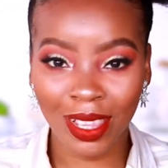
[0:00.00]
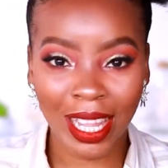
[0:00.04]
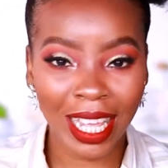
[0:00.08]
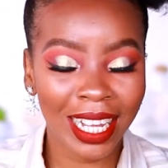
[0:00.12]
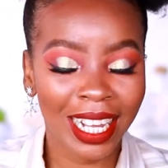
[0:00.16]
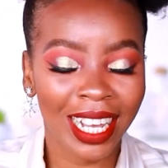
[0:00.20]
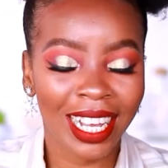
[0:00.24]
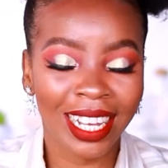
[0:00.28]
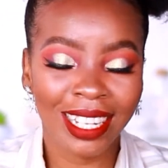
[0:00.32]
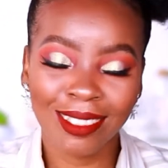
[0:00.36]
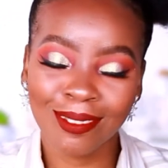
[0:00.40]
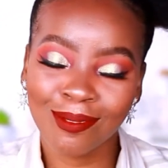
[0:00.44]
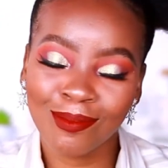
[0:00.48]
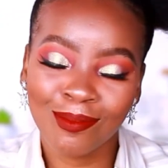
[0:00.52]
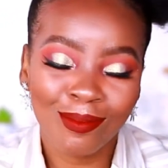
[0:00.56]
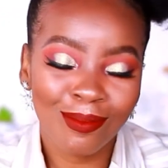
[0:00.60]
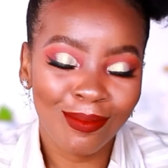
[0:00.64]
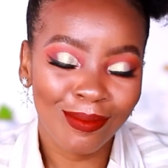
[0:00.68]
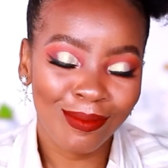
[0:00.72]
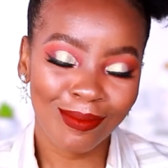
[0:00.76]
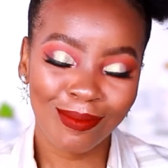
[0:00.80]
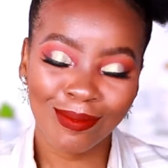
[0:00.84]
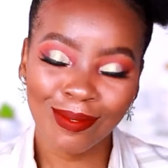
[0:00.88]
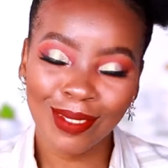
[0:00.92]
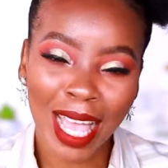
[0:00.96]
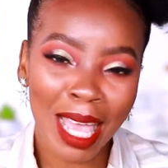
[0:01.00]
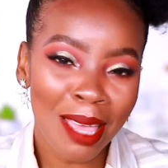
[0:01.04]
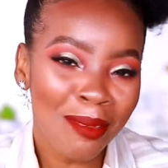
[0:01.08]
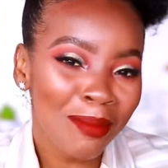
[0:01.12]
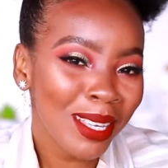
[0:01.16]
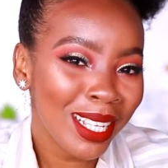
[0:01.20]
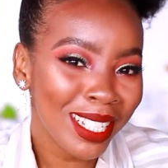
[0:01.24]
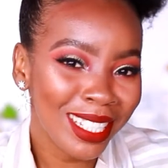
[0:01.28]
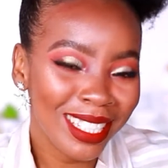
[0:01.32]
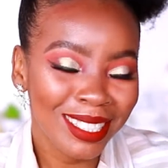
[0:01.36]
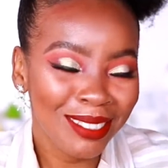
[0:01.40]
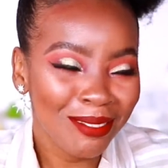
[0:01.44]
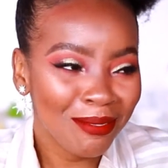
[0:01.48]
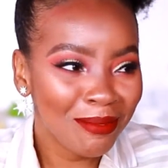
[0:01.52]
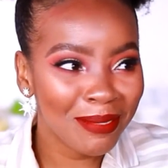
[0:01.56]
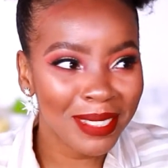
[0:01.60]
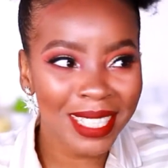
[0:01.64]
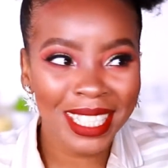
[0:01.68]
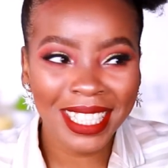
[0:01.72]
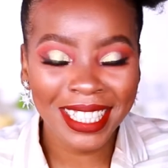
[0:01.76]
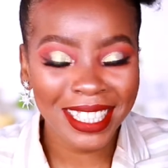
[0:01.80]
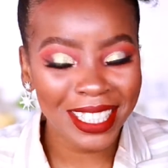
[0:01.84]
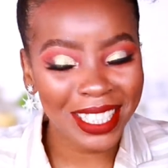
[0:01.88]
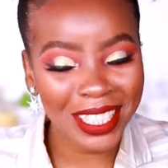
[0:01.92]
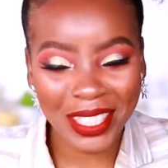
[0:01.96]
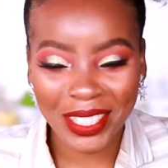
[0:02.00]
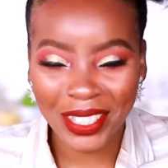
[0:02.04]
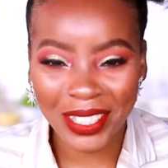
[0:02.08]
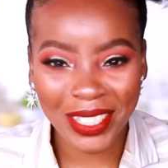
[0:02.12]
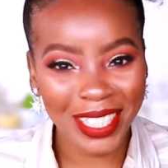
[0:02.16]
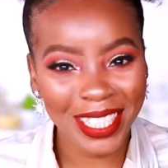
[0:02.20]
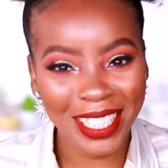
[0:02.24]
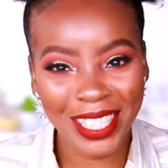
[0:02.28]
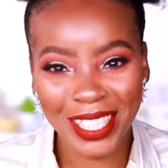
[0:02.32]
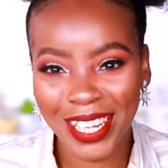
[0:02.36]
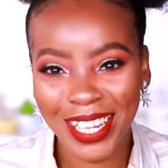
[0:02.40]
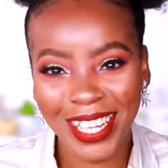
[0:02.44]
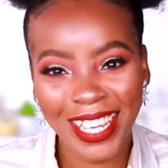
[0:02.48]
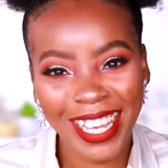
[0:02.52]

Like, I mean, be the judge.